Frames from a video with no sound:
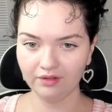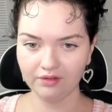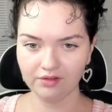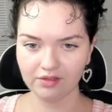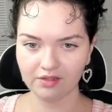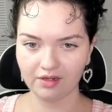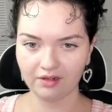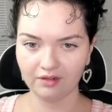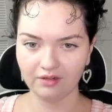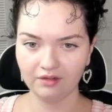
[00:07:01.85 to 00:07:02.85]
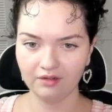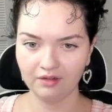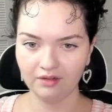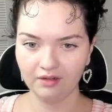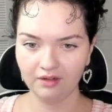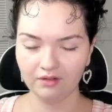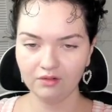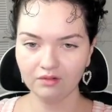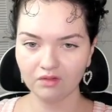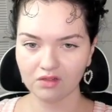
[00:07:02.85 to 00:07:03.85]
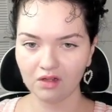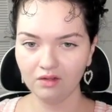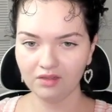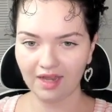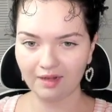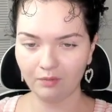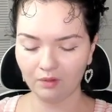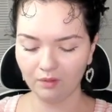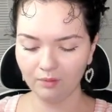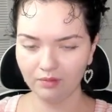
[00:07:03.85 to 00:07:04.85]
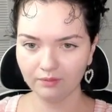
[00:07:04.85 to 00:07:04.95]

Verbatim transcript: Interesting. Ooh, reverse hollow Tadbulb.